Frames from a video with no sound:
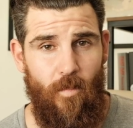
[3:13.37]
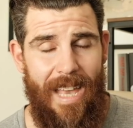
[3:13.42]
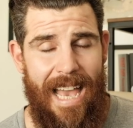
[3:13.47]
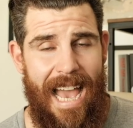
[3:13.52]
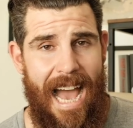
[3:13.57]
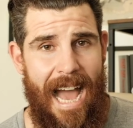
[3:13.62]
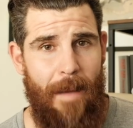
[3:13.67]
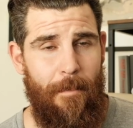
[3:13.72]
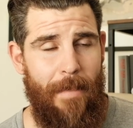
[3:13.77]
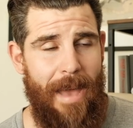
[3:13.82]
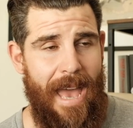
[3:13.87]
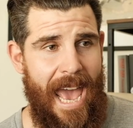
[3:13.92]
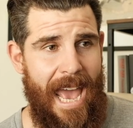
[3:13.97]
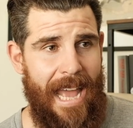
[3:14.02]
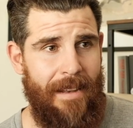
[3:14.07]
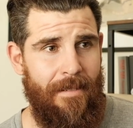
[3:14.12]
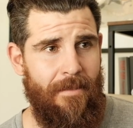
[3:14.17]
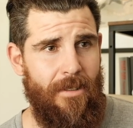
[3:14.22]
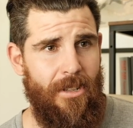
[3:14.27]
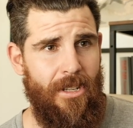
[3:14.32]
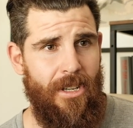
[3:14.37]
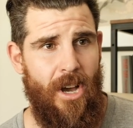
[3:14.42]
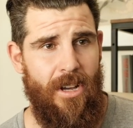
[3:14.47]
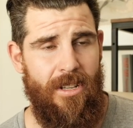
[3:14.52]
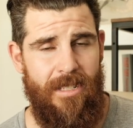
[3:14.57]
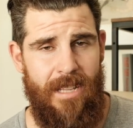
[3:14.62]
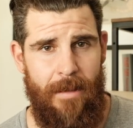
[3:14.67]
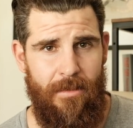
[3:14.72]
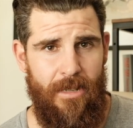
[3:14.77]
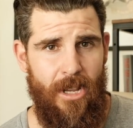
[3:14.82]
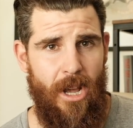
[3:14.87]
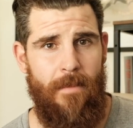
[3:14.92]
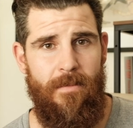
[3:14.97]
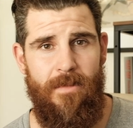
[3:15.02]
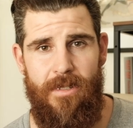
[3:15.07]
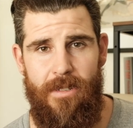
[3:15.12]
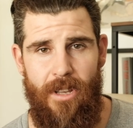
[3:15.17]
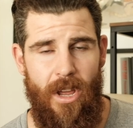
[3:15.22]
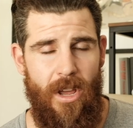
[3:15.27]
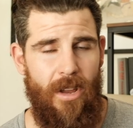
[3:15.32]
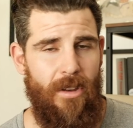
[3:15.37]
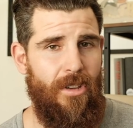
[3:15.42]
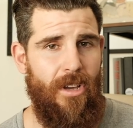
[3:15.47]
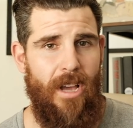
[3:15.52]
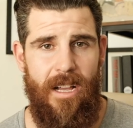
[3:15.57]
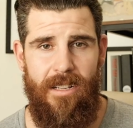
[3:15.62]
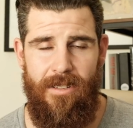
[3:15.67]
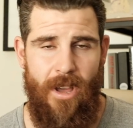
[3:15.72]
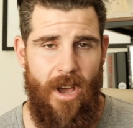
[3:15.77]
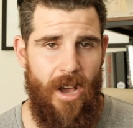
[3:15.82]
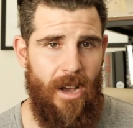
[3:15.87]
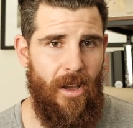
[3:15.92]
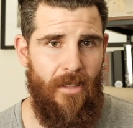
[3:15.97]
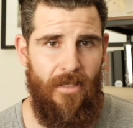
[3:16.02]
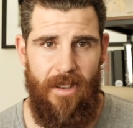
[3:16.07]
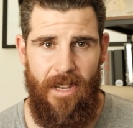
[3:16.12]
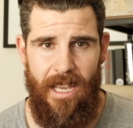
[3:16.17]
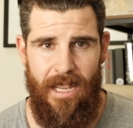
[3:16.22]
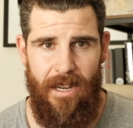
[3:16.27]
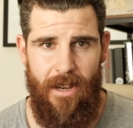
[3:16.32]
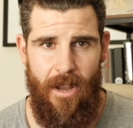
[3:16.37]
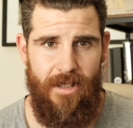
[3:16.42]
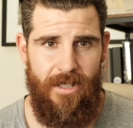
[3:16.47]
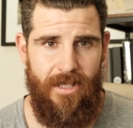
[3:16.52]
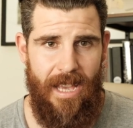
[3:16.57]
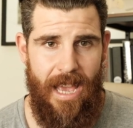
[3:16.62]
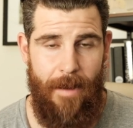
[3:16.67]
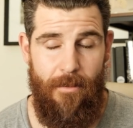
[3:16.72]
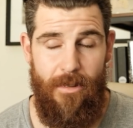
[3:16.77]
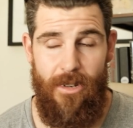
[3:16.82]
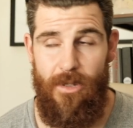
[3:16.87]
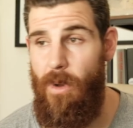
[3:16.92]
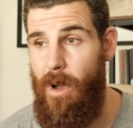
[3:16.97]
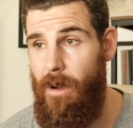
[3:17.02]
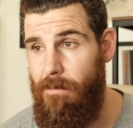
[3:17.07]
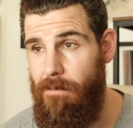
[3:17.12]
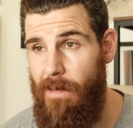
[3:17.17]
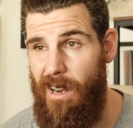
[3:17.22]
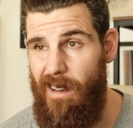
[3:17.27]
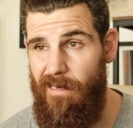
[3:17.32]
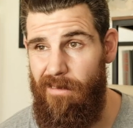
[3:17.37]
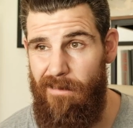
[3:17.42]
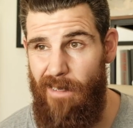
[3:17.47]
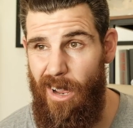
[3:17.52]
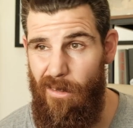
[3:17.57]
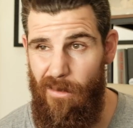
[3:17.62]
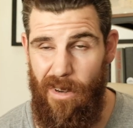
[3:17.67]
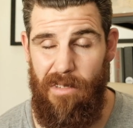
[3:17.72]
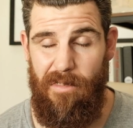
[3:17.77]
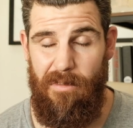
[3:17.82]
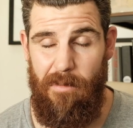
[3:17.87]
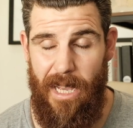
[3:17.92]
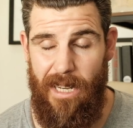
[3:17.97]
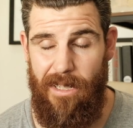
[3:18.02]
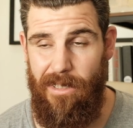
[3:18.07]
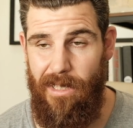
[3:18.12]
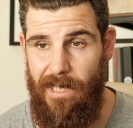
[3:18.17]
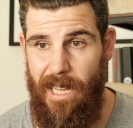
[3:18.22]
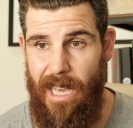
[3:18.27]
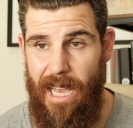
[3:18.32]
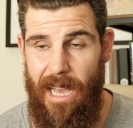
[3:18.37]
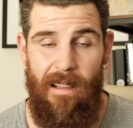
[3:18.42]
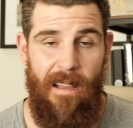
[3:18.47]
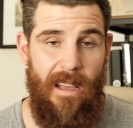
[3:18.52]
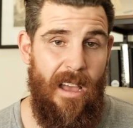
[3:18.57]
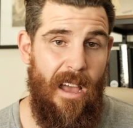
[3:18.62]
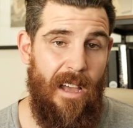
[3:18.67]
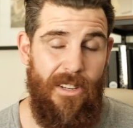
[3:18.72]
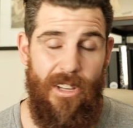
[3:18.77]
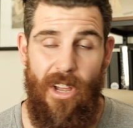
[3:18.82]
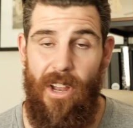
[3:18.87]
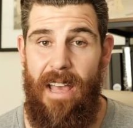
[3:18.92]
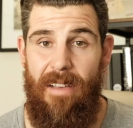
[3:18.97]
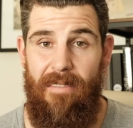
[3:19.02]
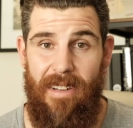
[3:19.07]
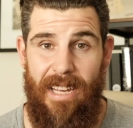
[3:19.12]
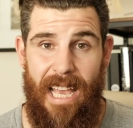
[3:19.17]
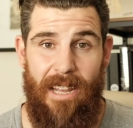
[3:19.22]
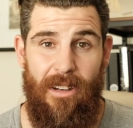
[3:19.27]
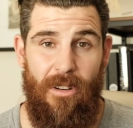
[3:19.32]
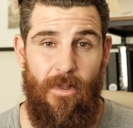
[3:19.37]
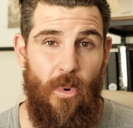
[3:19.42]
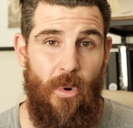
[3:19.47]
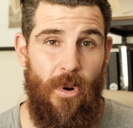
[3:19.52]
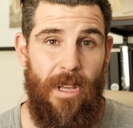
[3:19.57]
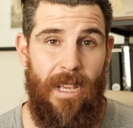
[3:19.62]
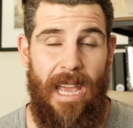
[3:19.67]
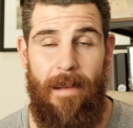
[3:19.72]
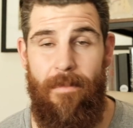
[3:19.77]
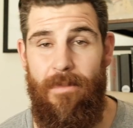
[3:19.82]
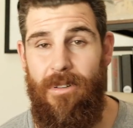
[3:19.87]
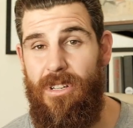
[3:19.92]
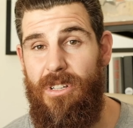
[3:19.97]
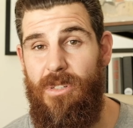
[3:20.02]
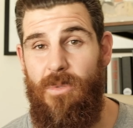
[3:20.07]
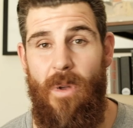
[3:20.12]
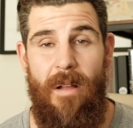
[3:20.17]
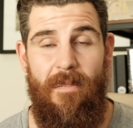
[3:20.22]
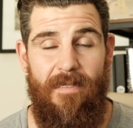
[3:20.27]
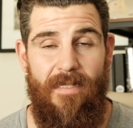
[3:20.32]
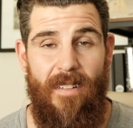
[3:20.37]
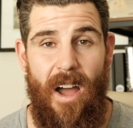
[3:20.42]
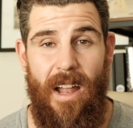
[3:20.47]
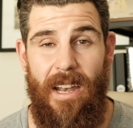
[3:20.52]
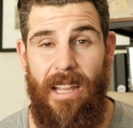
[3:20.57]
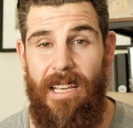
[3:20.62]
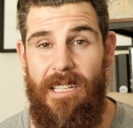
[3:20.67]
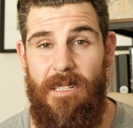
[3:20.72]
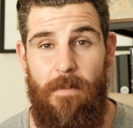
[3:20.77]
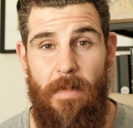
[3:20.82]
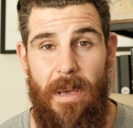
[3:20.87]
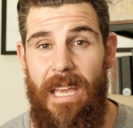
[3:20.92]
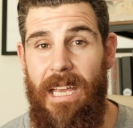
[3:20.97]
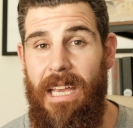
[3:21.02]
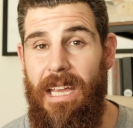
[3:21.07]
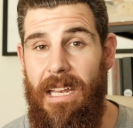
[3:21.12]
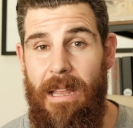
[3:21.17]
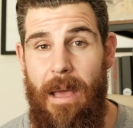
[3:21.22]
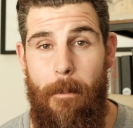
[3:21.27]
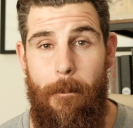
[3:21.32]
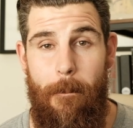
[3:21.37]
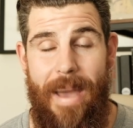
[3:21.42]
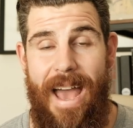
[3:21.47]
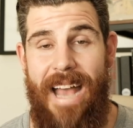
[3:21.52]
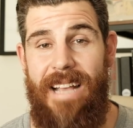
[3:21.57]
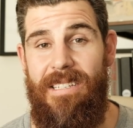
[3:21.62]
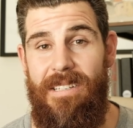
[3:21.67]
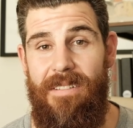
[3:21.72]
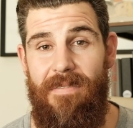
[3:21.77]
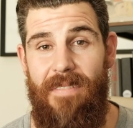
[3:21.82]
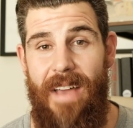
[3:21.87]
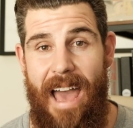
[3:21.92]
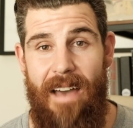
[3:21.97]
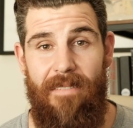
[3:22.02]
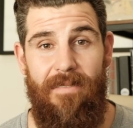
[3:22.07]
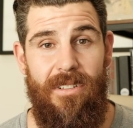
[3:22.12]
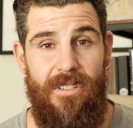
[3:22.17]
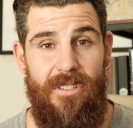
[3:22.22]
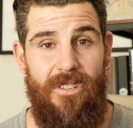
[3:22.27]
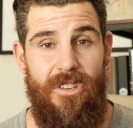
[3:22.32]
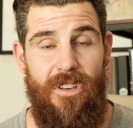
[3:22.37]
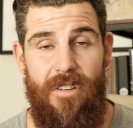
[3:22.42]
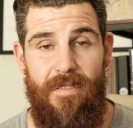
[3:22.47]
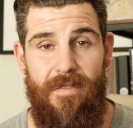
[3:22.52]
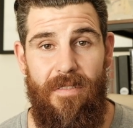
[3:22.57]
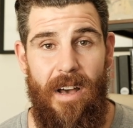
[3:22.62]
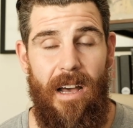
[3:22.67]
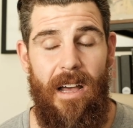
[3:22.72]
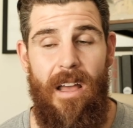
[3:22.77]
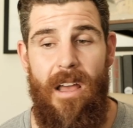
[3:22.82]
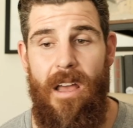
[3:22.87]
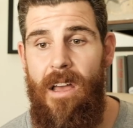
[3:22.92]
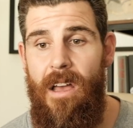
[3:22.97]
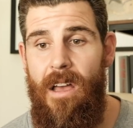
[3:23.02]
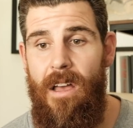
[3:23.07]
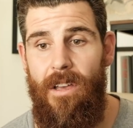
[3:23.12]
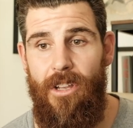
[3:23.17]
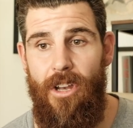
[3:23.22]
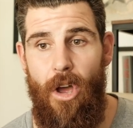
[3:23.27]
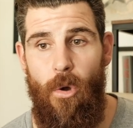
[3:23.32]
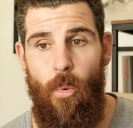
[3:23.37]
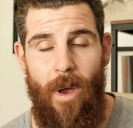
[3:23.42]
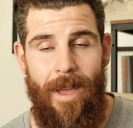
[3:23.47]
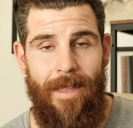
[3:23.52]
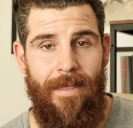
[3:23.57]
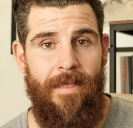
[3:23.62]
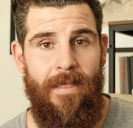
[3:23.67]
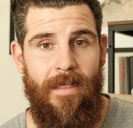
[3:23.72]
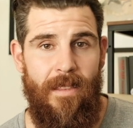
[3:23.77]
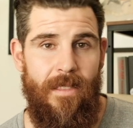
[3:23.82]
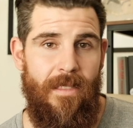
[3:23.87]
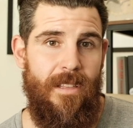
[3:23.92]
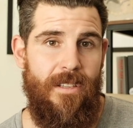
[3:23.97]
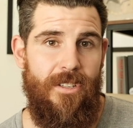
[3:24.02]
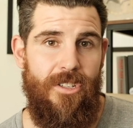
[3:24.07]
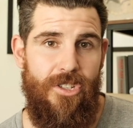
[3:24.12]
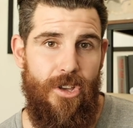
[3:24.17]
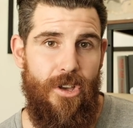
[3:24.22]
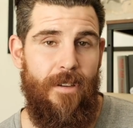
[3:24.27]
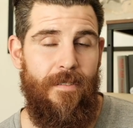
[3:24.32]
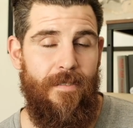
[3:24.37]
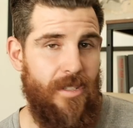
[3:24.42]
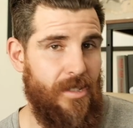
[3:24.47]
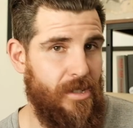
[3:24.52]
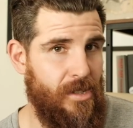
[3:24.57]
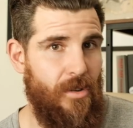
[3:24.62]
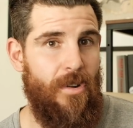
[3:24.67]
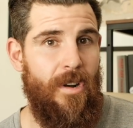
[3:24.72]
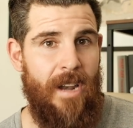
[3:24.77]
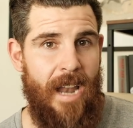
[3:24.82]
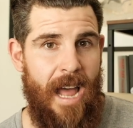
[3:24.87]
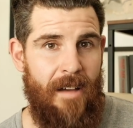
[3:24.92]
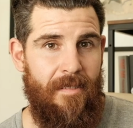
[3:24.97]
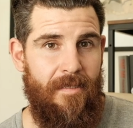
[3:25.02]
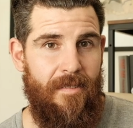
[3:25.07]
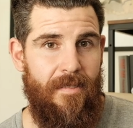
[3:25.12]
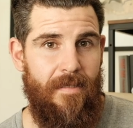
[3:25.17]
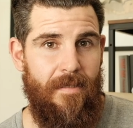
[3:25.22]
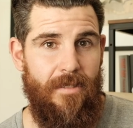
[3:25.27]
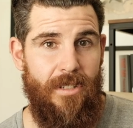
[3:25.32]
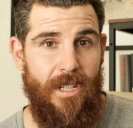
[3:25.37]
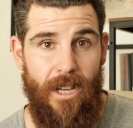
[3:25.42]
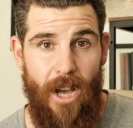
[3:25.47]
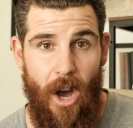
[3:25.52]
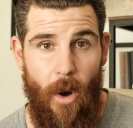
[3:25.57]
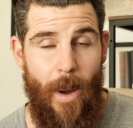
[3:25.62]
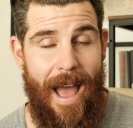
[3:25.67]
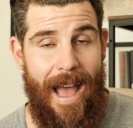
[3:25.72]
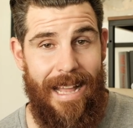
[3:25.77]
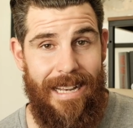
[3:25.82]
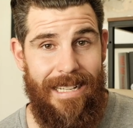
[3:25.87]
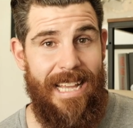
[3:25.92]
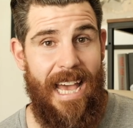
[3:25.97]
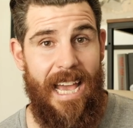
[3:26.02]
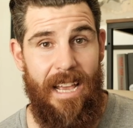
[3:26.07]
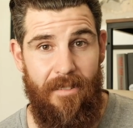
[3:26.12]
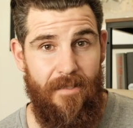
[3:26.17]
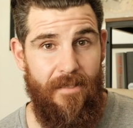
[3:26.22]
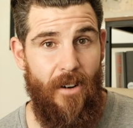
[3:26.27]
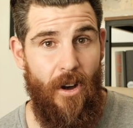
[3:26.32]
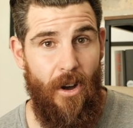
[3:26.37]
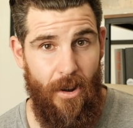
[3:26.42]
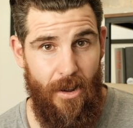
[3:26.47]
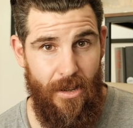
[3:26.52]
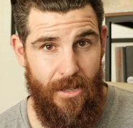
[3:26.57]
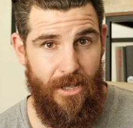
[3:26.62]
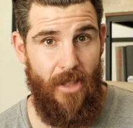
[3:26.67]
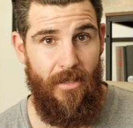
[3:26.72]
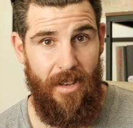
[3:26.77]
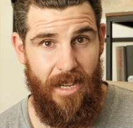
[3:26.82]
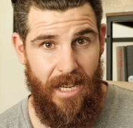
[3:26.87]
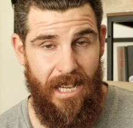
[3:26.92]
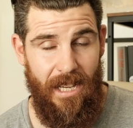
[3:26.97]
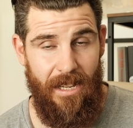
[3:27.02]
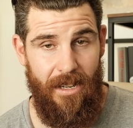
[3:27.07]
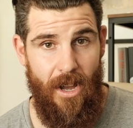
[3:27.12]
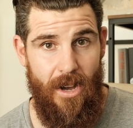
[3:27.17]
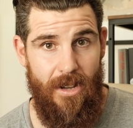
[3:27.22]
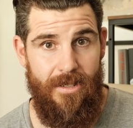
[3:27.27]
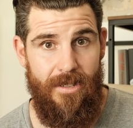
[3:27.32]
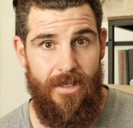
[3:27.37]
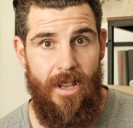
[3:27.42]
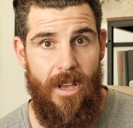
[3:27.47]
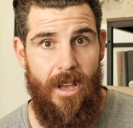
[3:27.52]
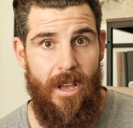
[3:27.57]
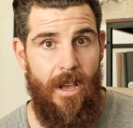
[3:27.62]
And you know, sometimes, you know, you guys know I've got the Nikonos cameras. Well, I got rid of them actually now. Don't have any underwater cameras, because what I'm finding is, being a massive avid surfer, you know, when the surf is good enough to go out and take photos on the Nikonos,